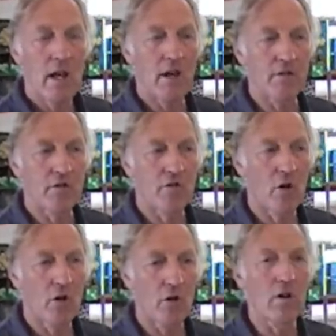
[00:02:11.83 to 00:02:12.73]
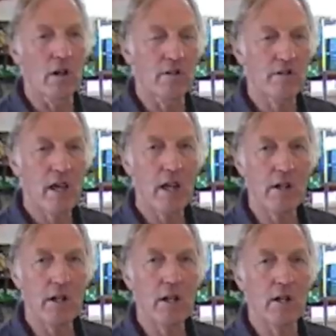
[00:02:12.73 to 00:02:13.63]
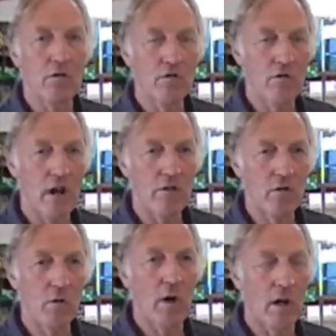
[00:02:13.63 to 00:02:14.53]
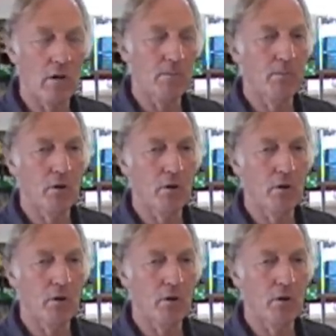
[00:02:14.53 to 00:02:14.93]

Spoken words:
If the soil is sandy and it drains real well,